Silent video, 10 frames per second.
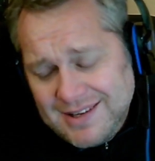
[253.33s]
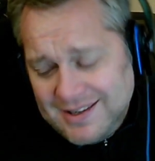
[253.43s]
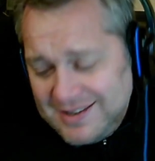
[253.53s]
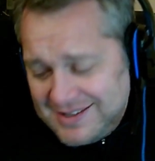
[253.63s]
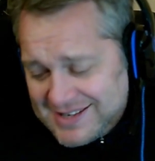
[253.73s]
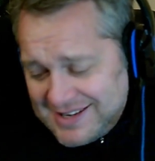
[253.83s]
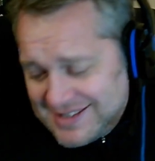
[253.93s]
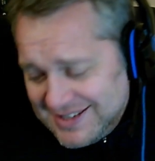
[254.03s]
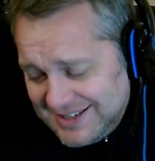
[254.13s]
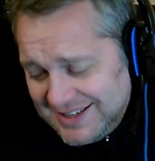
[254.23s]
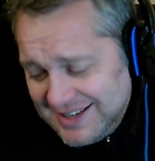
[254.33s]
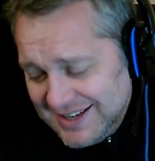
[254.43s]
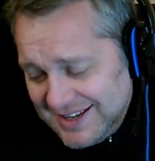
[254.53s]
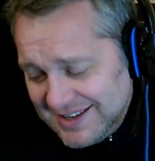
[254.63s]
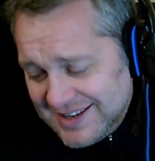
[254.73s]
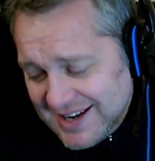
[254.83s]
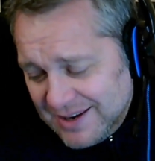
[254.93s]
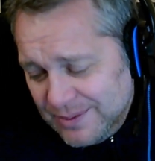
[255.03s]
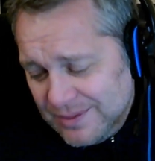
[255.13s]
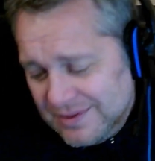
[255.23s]
essentially.
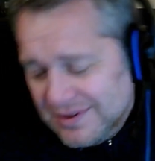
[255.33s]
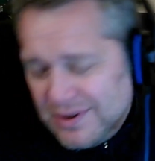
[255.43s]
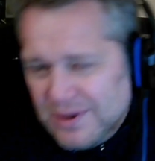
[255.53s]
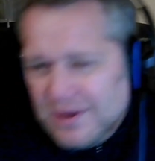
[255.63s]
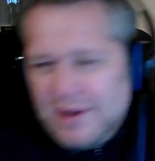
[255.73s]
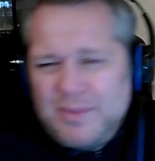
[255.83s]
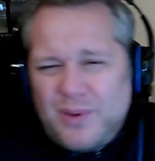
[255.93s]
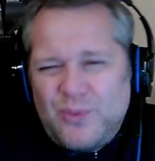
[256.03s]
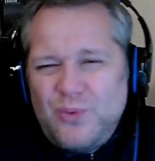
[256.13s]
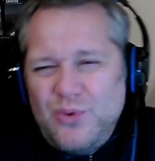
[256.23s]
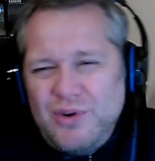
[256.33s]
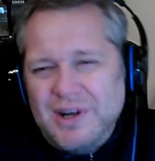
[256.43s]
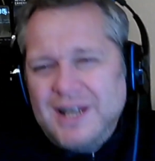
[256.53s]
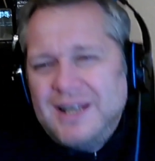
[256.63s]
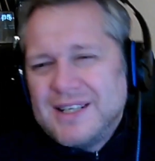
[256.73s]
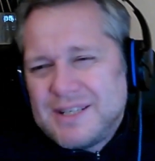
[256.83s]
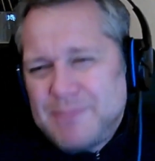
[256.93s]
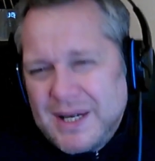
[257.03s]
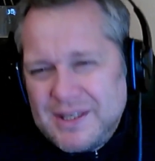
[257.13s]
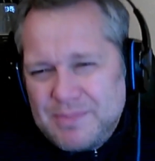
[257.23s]
Now, I'm not really a
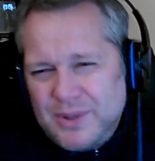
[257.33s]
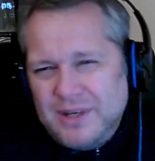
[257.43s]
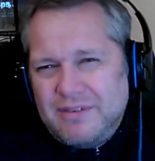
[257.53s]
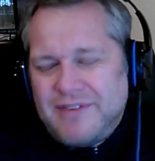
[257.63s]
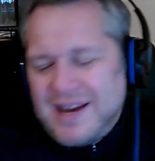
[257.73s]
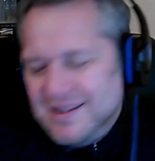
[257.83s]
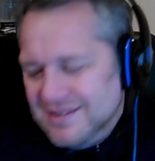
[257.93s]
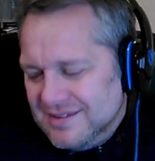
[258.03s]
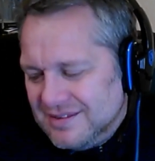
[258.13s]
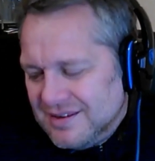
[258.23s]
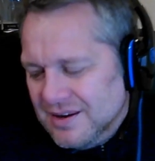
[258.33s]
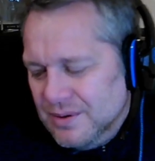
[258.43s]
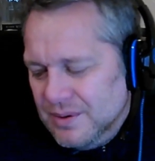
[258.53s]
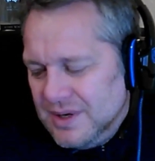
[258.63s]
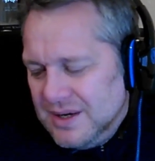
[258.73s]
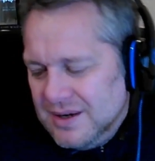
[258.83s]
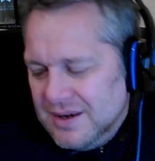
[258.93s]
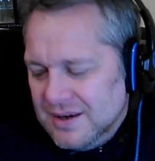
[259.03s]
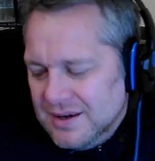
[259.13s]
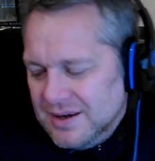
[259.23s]
Space Marine fan, so
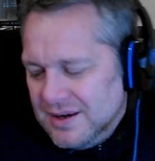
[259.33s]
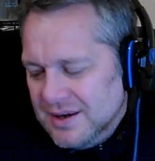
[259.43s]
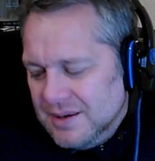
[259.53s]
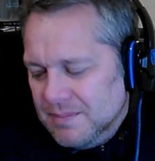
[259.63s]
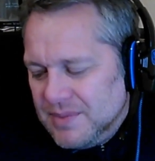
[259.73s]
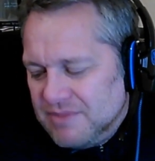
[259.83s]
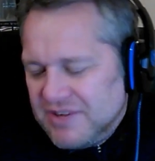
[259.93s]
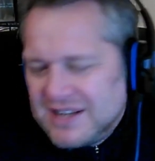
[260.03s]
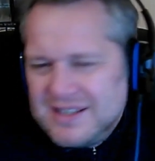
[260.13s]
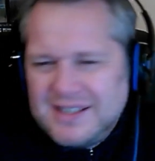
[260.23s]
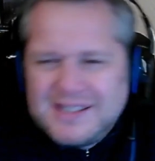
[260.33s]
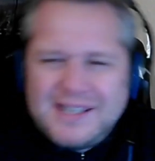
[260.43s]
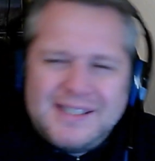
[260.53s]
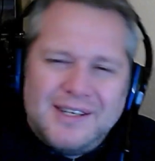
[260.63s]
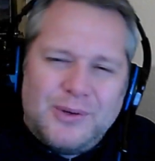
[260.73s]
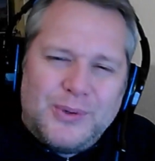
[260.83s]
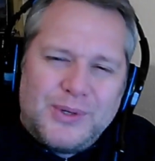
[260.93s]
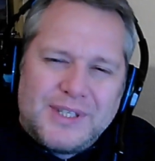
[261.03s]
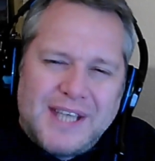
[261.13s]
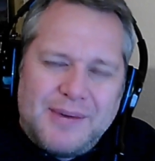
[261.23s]
the fact that it's set in
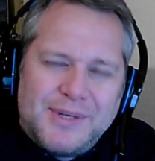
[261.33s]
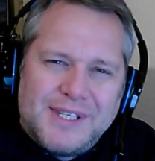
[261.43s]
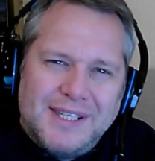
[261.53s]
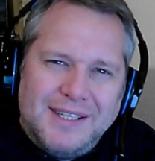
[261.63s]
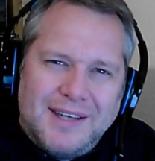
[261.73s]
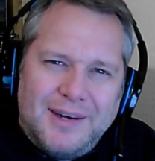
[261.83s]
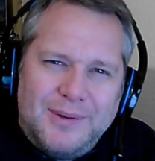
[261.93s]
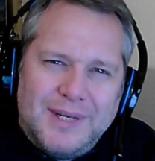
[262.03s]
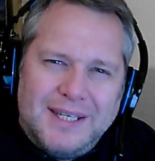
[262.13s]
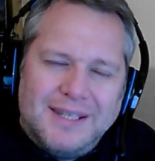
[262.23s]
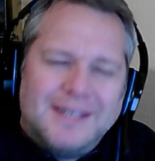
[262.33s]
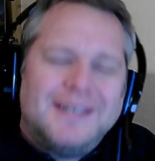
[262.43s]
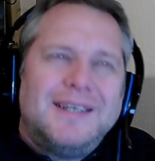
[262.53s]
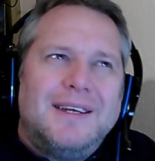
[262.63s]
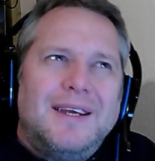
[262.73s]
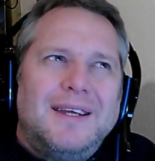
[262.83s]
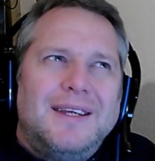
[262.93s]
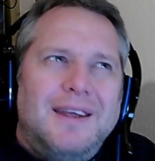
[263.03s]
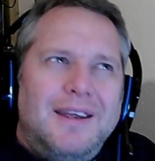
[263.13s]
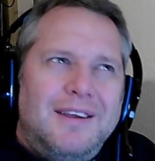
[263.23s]
Horus Heresy only
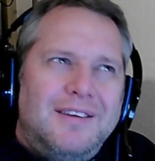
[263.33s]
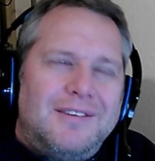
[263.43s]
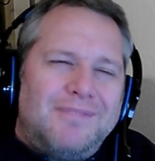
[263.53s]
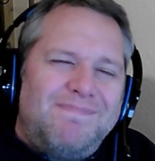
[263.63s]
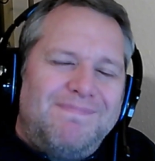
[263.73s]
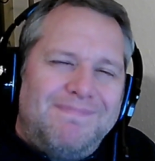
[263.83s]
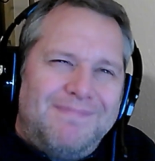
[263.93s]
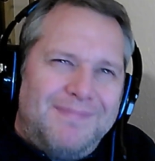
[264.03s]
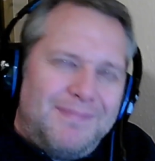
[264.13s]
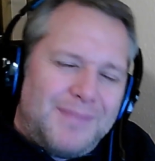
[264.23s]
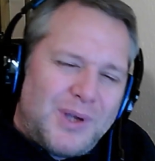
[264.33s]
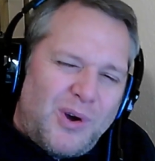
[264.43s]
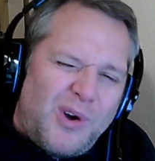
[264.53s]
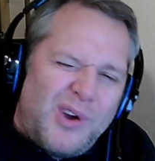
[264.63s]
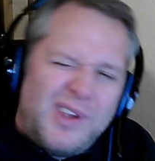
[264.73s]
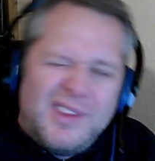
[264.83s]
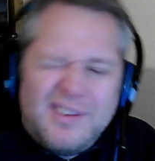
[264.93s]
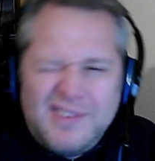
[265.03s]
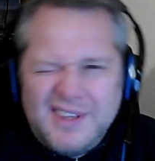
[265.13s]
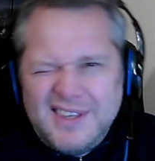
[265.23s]
is kind
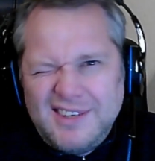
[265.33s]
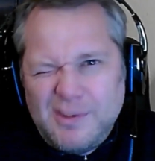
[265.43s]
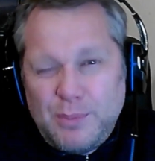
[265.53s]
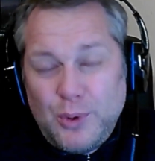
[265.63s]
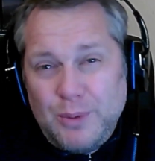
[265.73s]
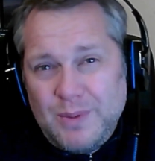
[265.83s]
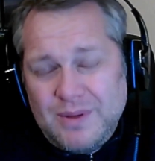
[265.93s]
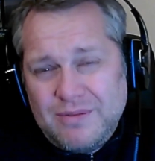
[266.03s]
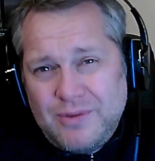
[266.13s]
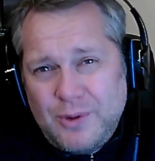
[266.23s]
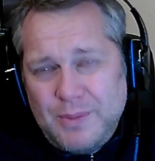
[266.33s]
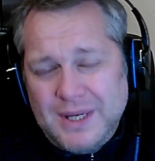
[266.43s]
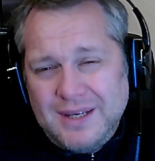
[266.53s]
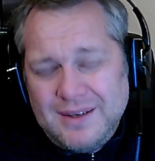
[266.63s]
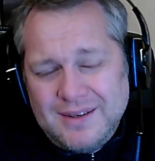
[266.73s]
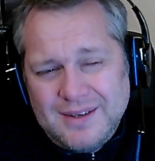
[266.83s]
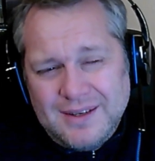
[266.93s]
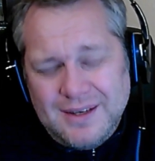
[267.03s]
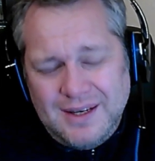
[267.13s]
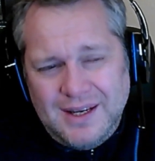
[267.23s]
of a disappointment for me
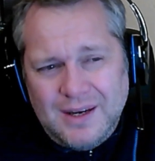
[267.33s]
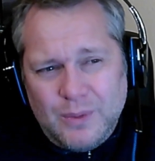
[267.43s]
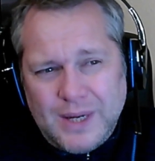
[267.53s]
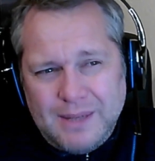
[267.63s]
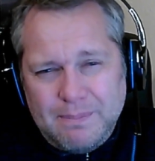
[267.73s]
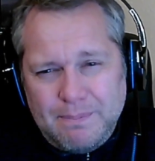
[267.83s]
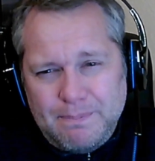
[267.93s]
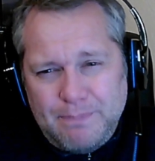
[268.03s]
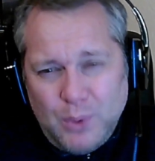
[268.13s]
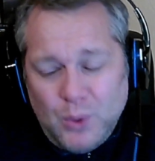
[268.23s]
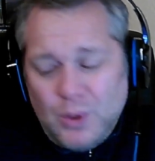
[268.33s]
in a way. But